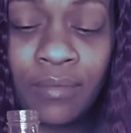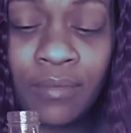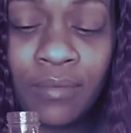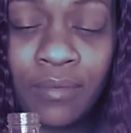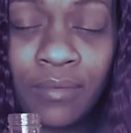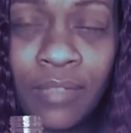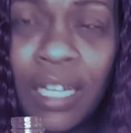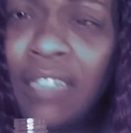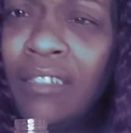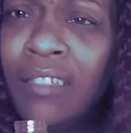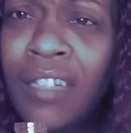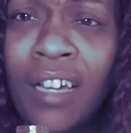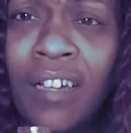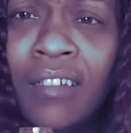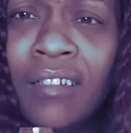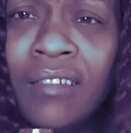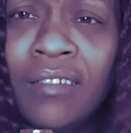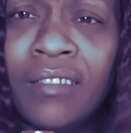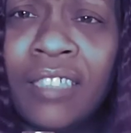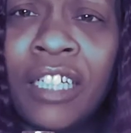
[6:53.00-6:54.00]
I don't
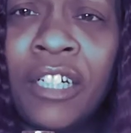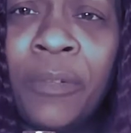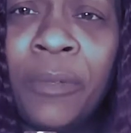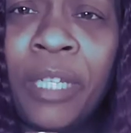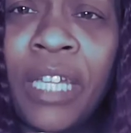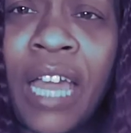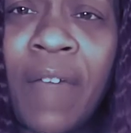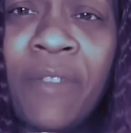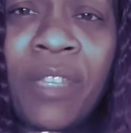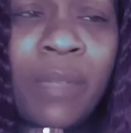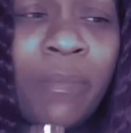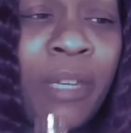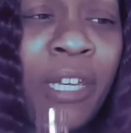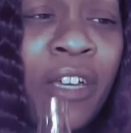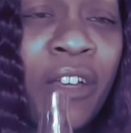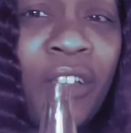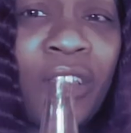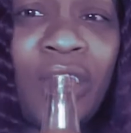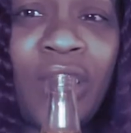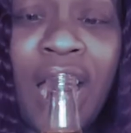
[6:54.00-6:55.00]
know. They don't really have a
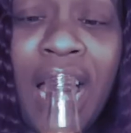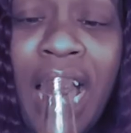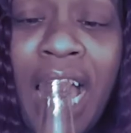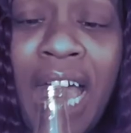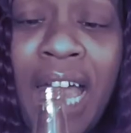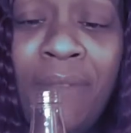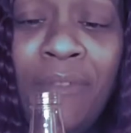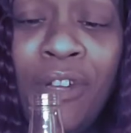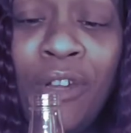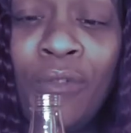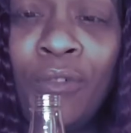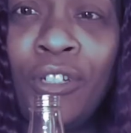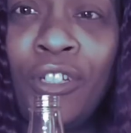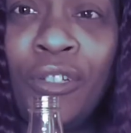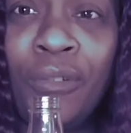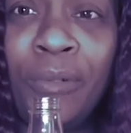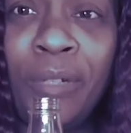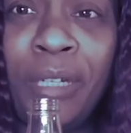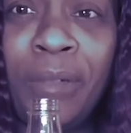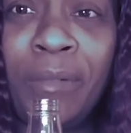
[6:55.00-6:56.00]
smell. So I have no
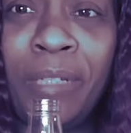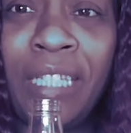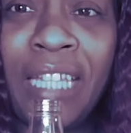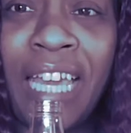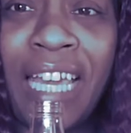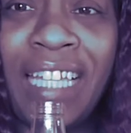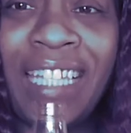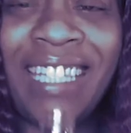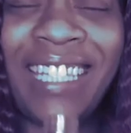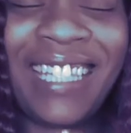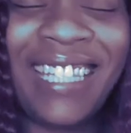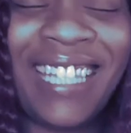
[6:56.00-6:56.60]
clue what it would taste.